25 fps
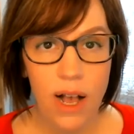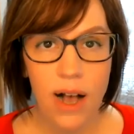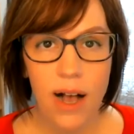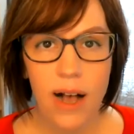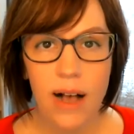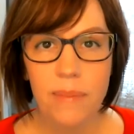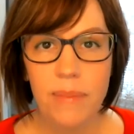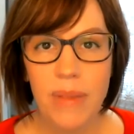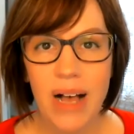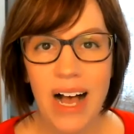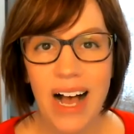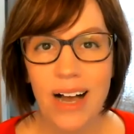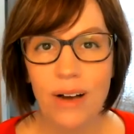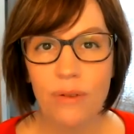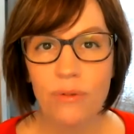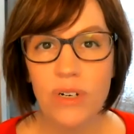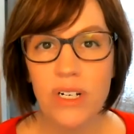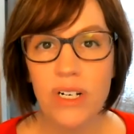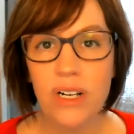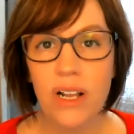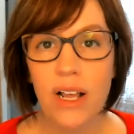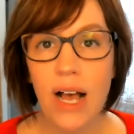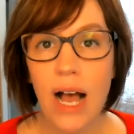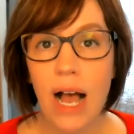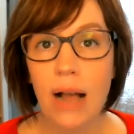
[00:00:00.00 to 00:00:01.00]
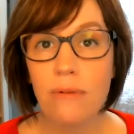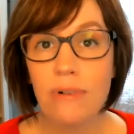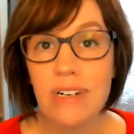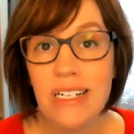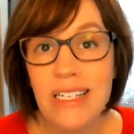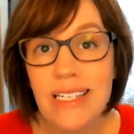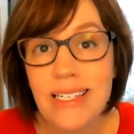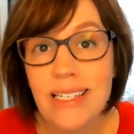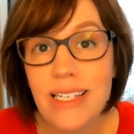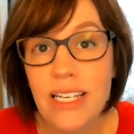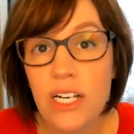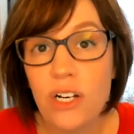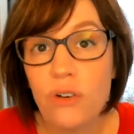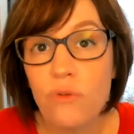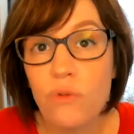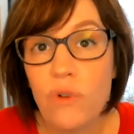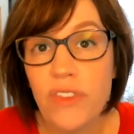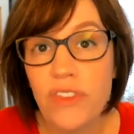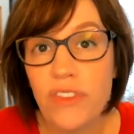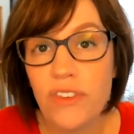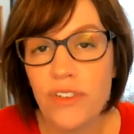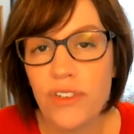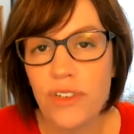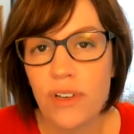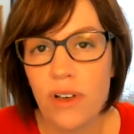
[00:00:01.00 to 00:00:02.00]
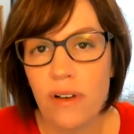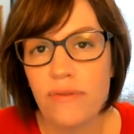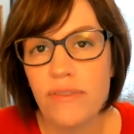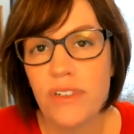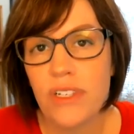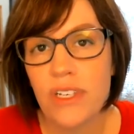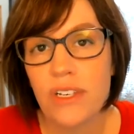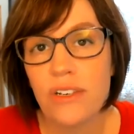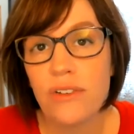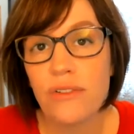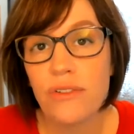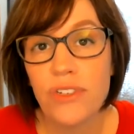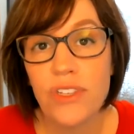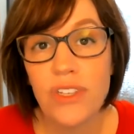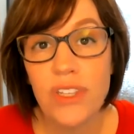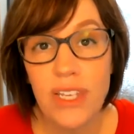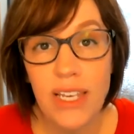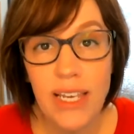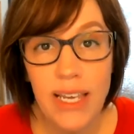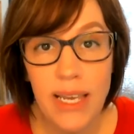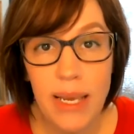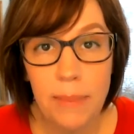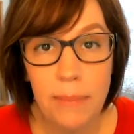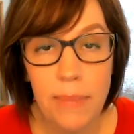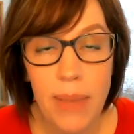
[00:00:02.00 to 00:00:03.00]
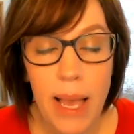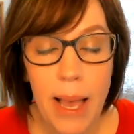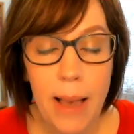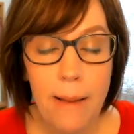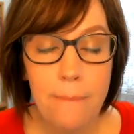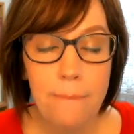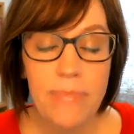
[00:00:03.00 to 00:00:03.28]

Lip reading: I would stick with the soft skills theme,